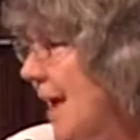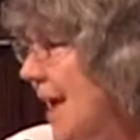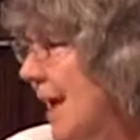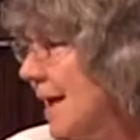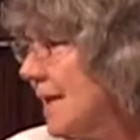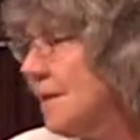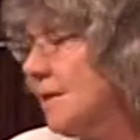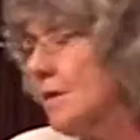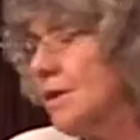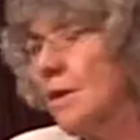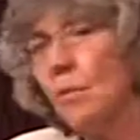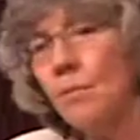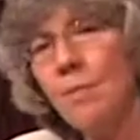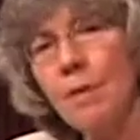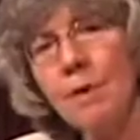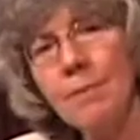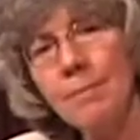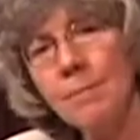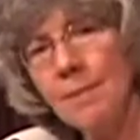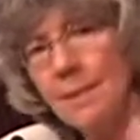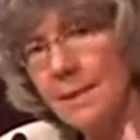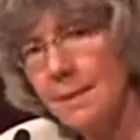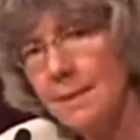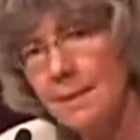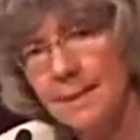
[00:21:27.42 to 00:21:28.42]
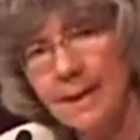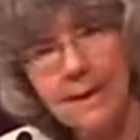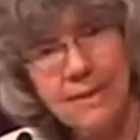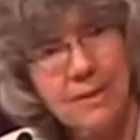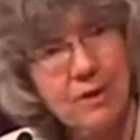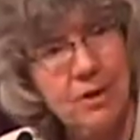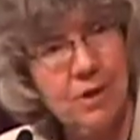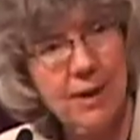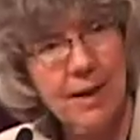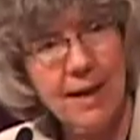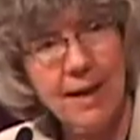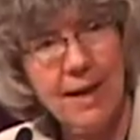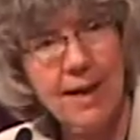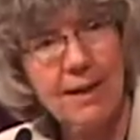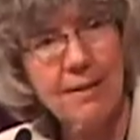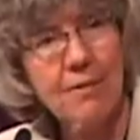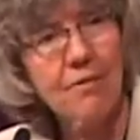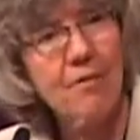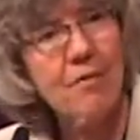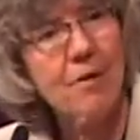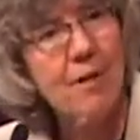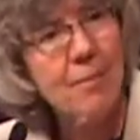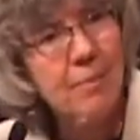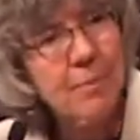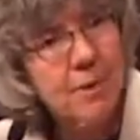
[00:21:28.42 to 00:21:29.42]
And so we miseducate
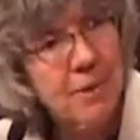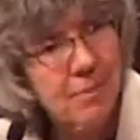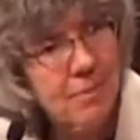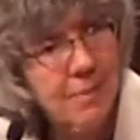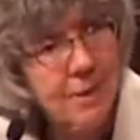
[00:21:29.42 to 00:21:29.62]
from the